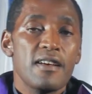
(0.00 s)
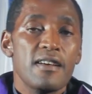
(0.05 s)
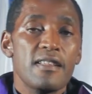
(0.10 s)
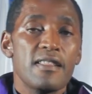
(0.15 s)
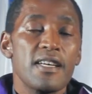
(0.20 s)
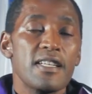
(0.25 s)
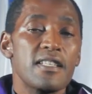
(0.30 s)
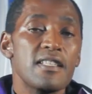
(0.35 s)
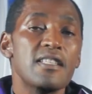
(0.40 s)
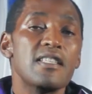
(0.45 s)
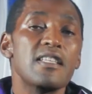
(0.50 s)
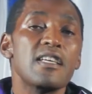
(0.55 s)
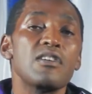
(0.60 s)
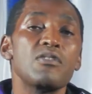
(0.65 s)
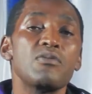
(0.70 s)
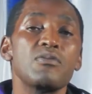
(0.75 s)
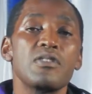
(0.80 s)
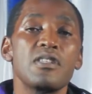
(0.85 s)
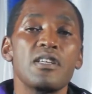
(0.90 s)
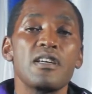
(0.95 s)
that
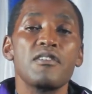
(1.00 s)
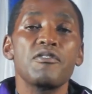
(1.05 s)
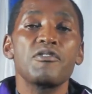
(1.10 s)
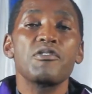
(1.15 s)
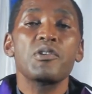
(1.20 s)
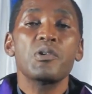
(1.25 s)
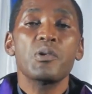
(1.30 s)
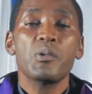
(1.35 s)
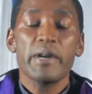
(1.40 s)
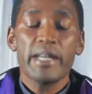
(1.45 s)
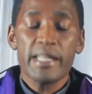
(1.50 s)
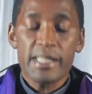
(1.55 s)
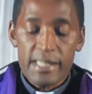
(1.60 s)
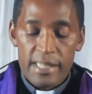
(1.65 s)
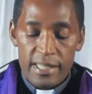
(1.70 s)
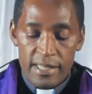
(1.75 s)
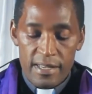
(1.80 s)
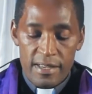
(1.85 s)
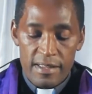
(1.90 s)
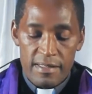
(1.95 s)
they would
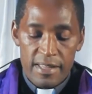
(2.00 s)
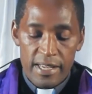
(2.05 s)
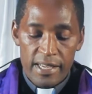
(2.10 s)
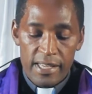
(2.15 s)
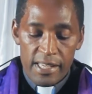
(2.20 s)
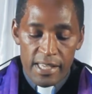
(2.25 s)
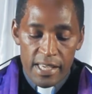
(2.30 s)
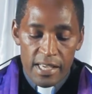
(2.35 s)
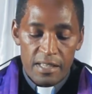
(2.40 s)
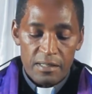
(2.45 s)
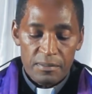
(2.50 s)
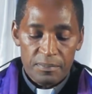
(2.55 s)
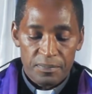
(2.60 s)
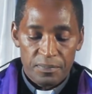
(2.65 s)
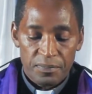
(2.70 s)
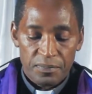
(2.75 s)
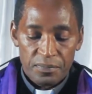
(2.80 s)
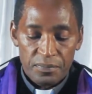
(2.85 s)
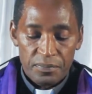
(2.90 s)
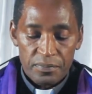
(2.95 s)
request the king